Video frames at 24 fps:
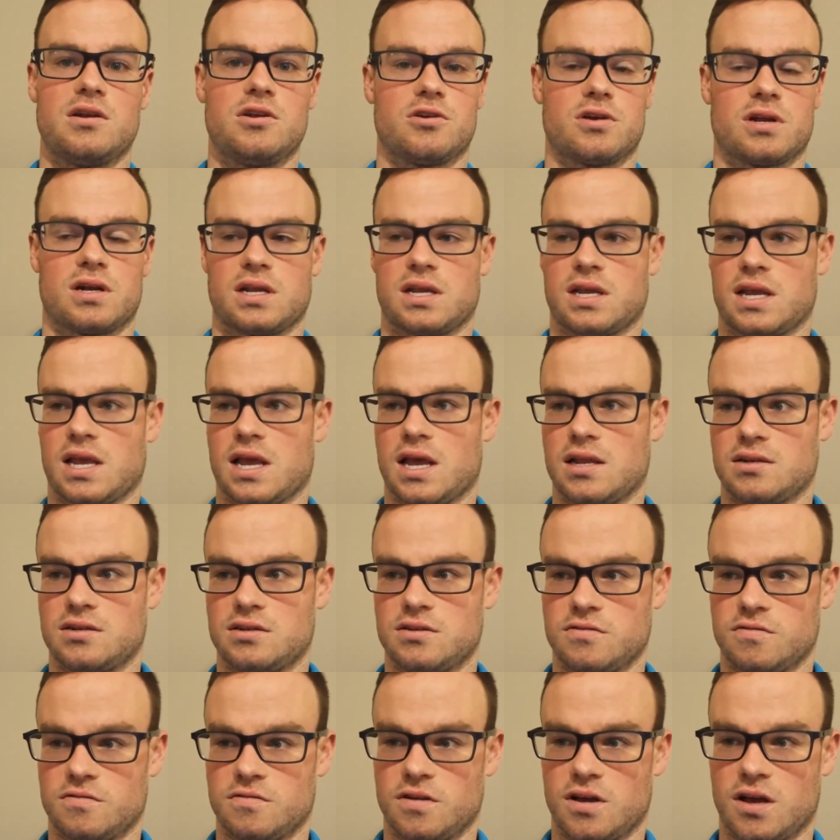You're going to get
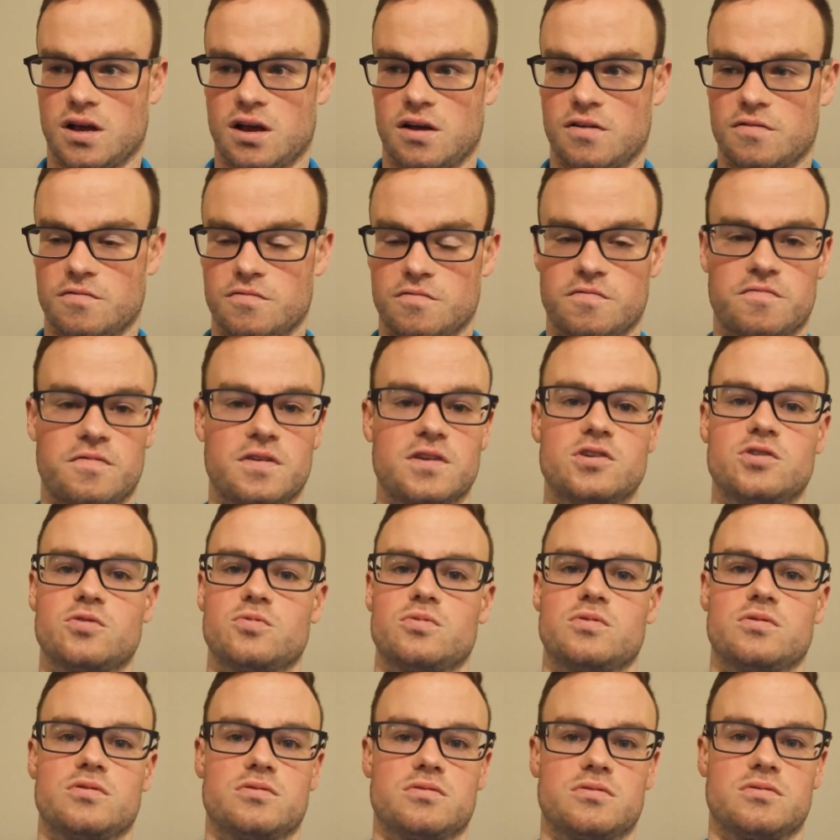
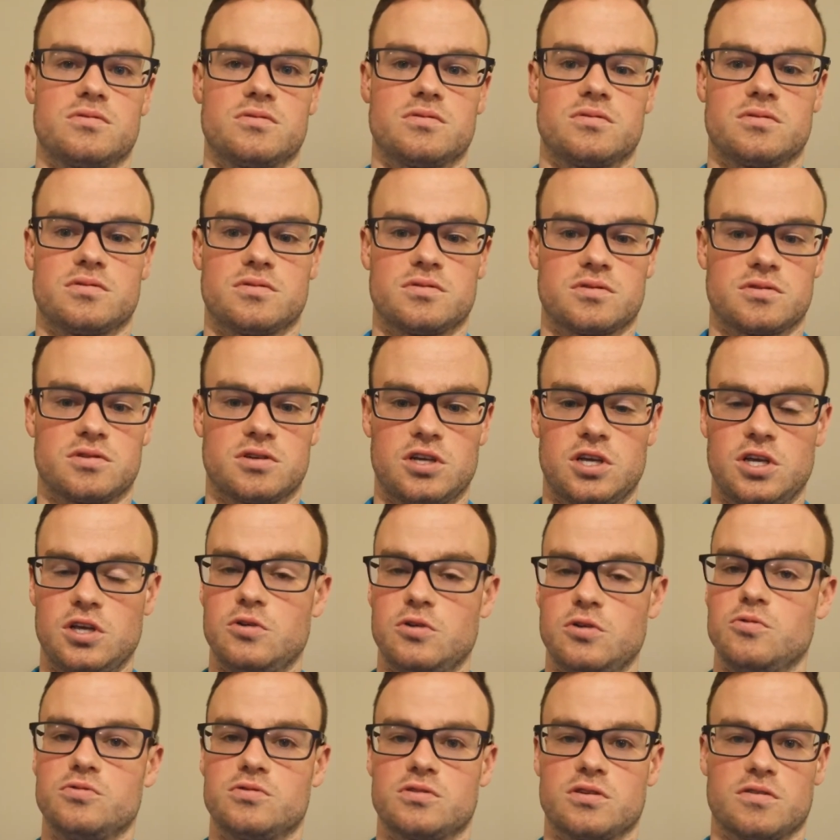visual
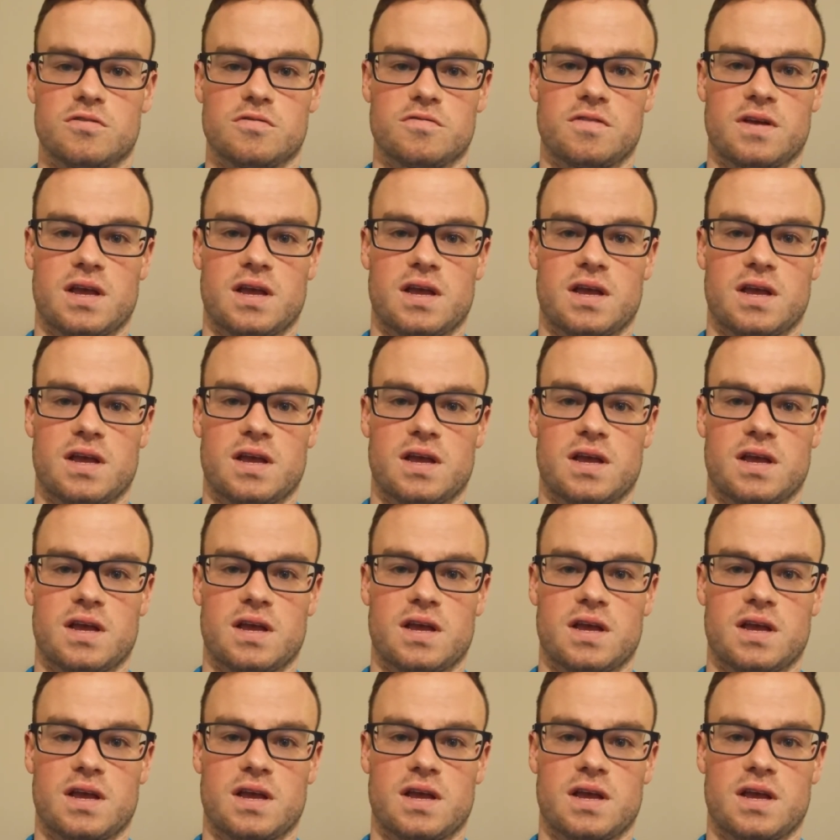cues of,